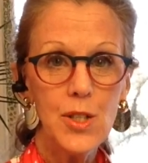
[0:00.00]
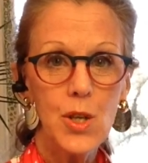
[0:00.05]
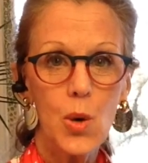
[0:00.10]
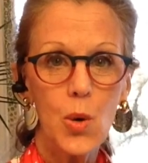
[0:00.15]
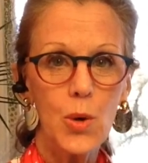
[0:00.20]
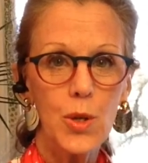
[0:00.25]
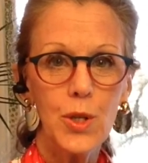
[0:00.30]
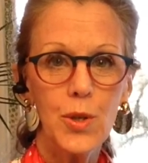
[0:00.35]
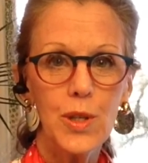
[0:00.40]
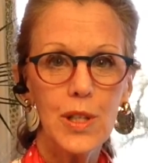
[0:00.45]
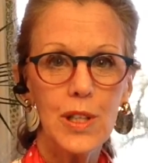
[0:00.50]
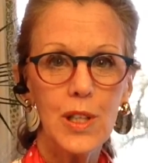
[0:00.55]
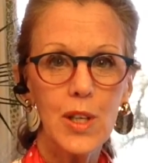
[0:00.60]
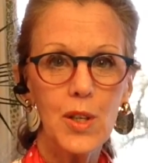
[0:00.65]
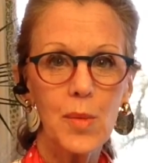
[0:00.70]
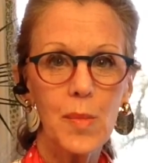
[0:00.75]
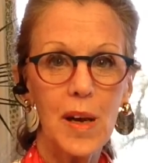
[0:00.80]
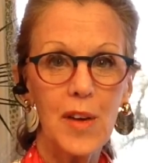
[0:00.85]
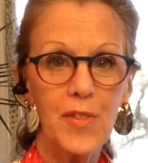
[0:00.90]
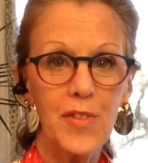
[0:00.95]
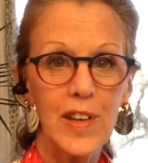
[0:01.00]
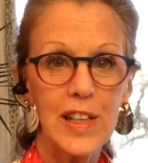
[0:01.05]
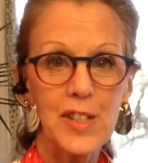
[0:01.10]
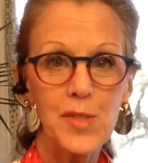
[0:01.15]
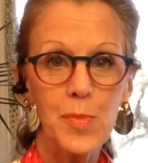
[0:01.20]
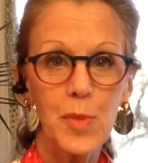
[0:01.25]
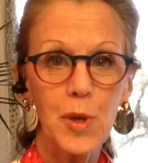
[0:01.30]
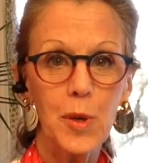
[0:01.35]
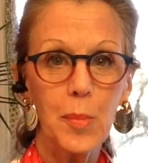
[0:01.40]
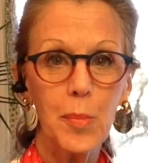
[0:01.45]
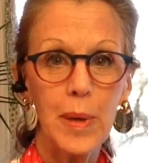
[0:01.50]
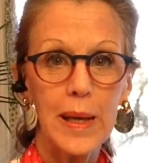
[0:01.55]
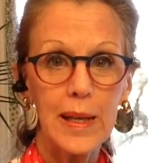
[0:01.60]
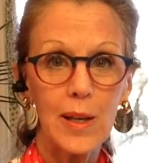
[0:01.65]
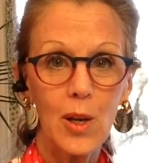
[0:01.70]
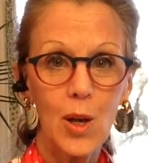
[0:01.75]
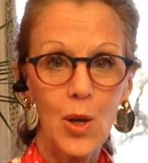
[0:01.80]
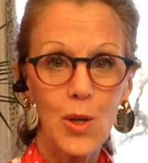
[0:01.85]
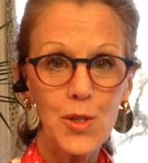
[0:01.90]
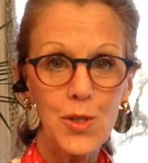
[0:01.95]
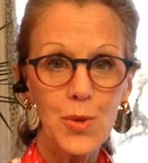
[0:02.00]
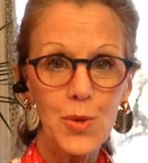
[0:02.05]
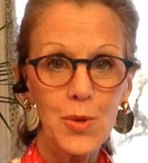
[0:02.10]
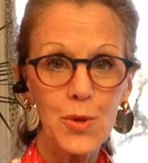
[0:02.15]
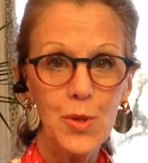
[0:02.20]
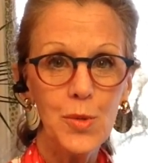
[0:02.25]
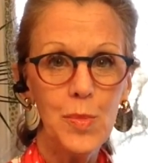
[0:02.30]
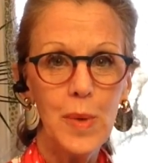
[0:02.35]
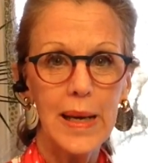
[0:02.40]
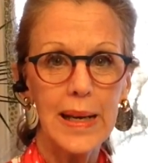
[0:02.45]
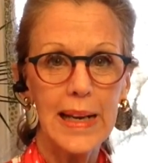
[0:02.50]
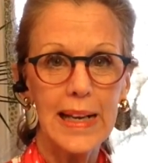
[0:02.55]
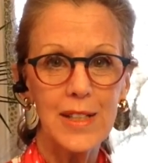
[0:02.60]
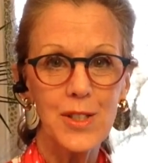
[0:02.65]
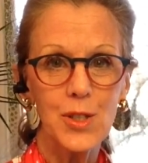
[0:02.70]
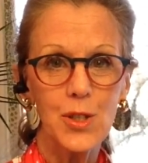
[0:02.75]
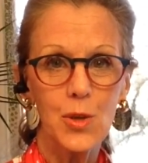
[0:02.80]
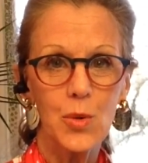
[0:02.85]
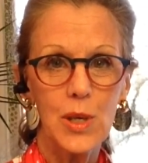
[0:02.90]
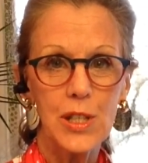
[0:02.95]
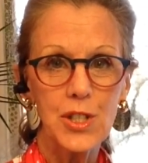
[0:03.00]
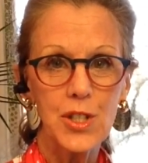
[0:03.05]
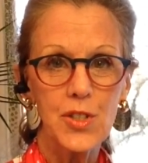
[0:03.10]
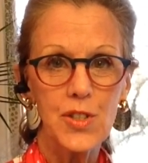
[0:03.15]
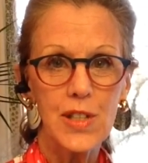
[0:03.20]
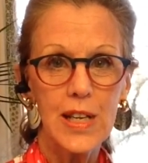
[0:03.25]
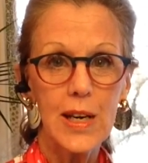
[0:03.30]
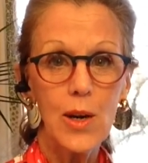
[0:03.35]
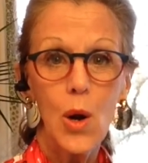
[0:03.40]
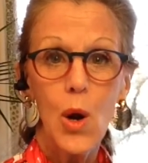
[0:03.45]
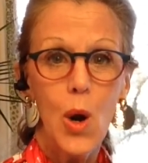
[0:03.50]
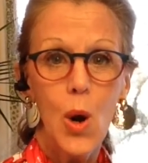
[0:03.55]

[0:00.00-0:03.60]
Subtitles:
or you can go to my Facebook Pet Loss group and ask your questions there,